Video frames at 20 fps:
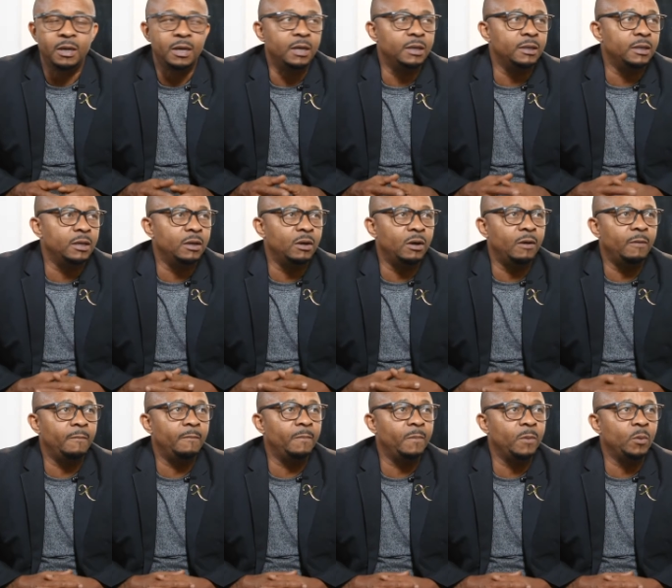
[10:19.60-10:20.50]
and then
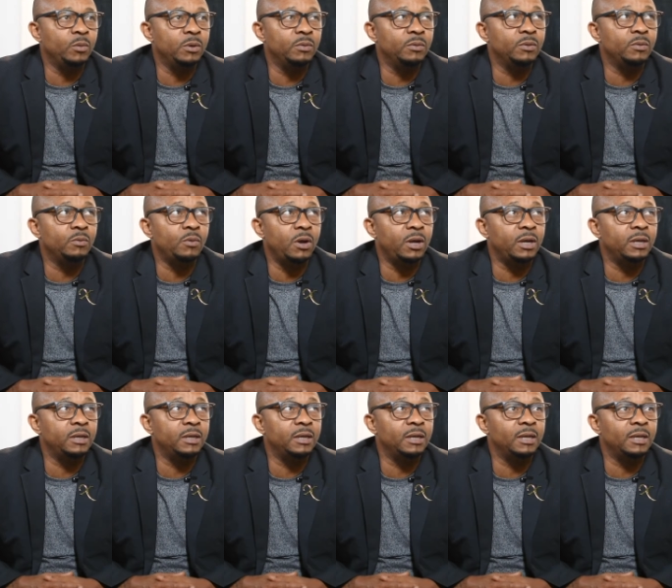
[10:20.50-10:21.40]
um, we were
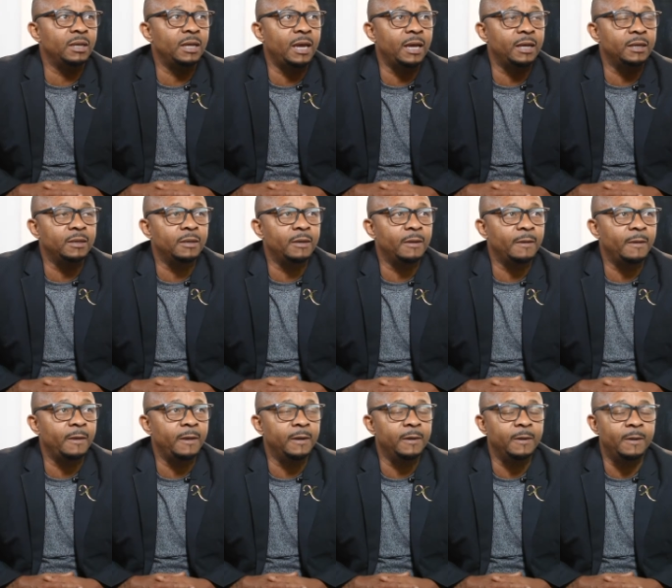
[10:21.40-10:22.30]
working in Atlanta,
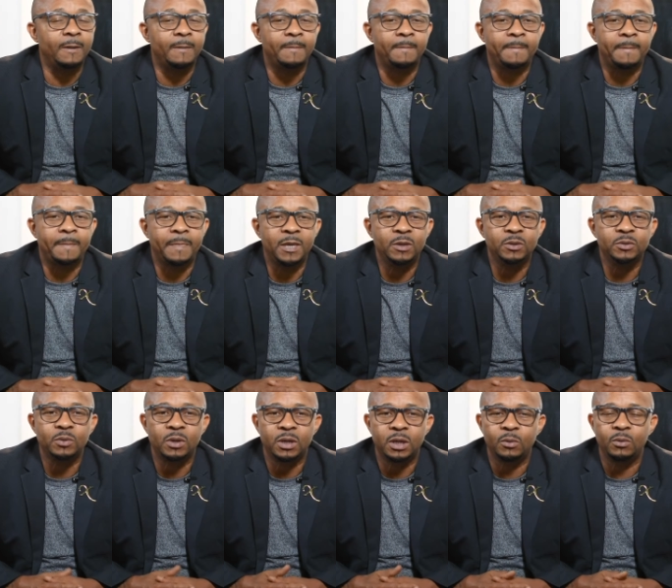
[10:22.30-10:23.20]
and um, he
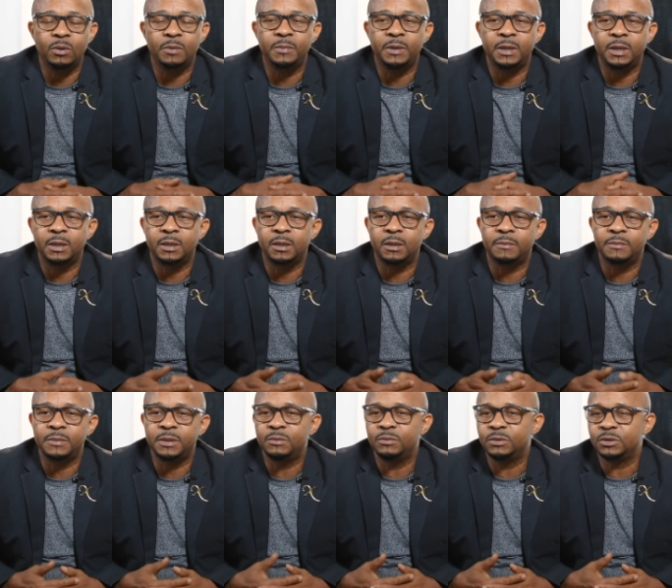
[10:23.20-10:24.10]
was working with me, and
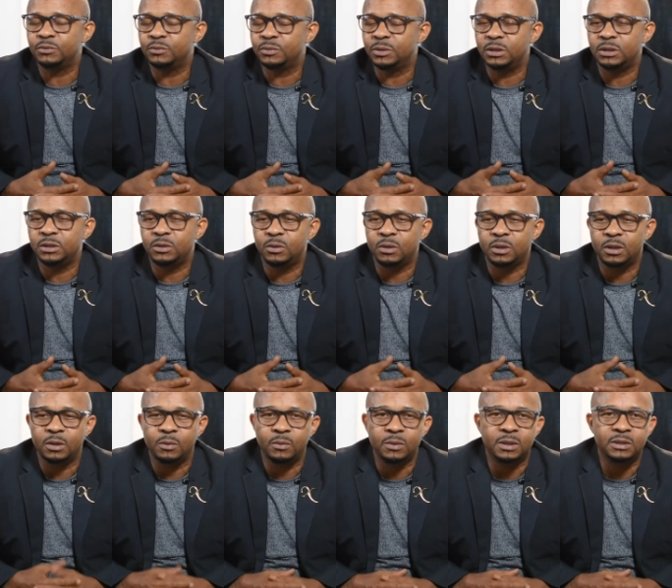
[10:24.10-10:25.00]
um, he was really doing
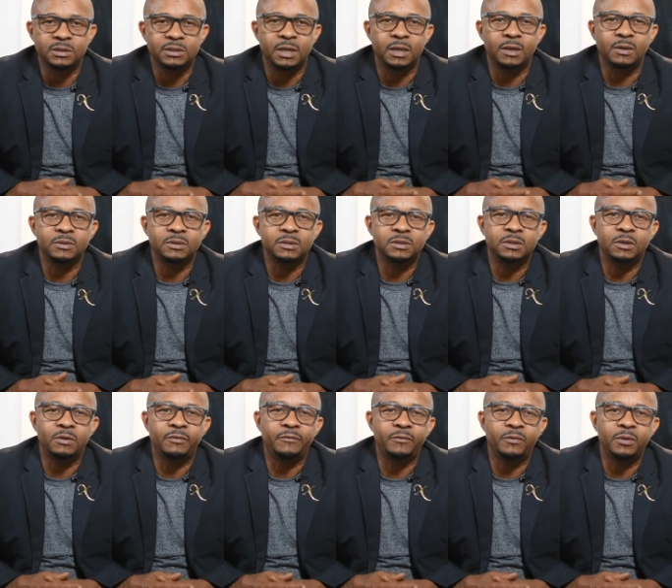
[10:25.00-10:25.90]
good with the sales and
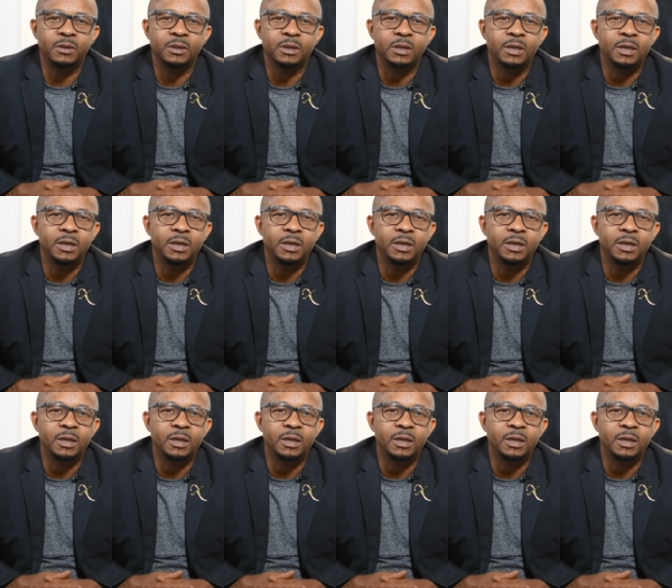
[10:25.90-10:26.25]
so forth.